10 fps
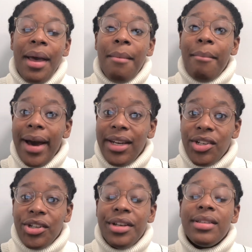
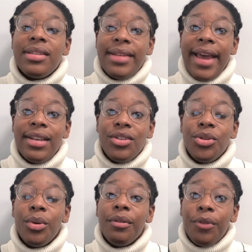managers tend to
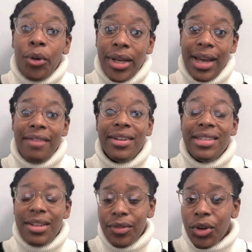avoid having
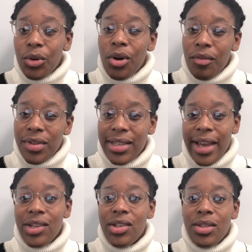difficult
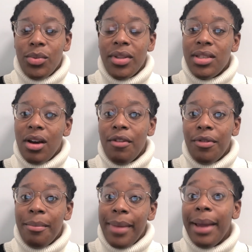conversations with staff
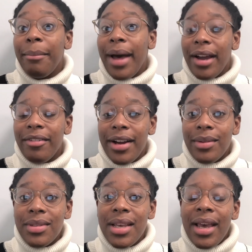from BAME
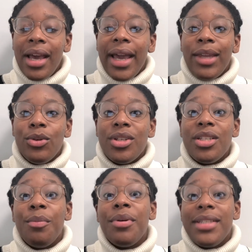backgrounds in order to
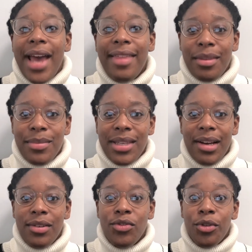protect
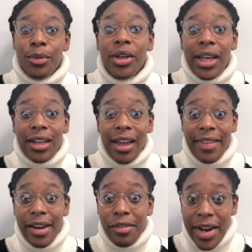themselves from looking like they
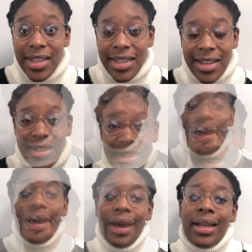are racist.
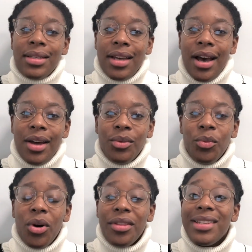In turn,
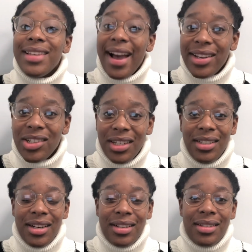what this actually
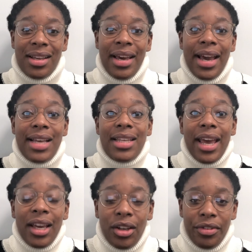does is
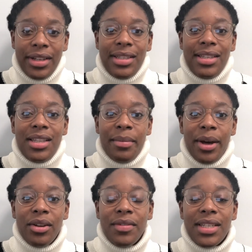increases the
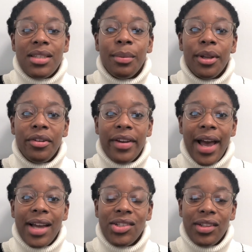amount of disciplinary
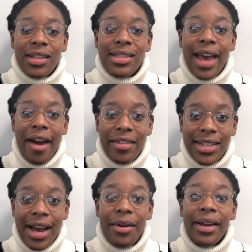action that's carried
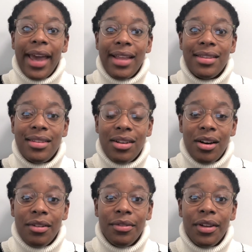out against
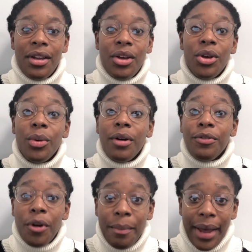staff who are
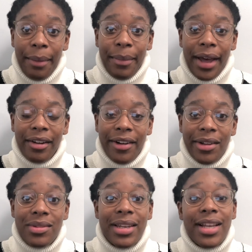from BAME
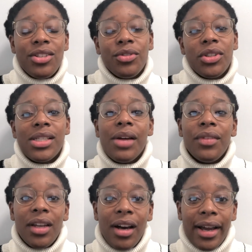backgrounds later on down the
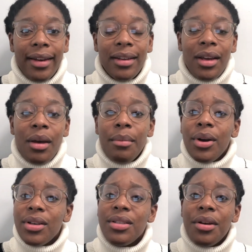line,
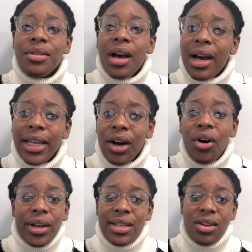because those earlier
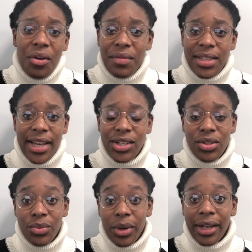honest
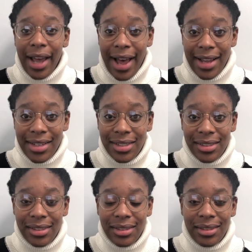conversations weren't had.
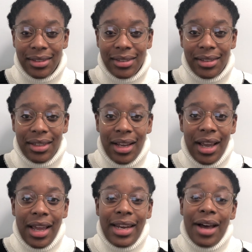
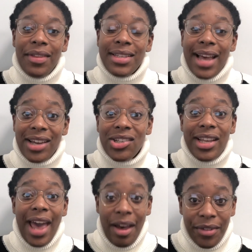Now, there's actually
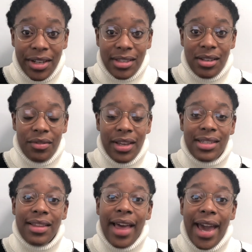evidence of this
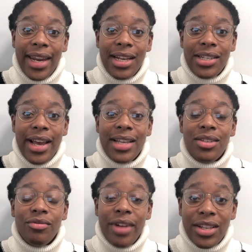in the NHS
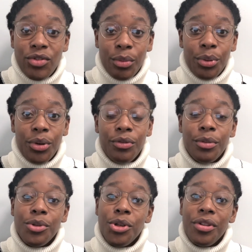Res report
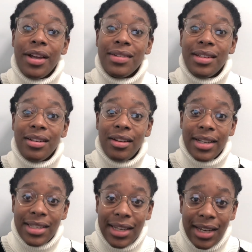from
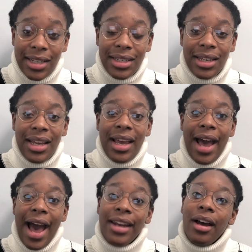2019
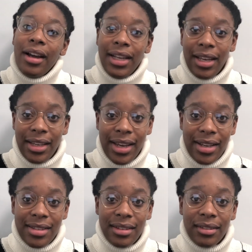and earlier years.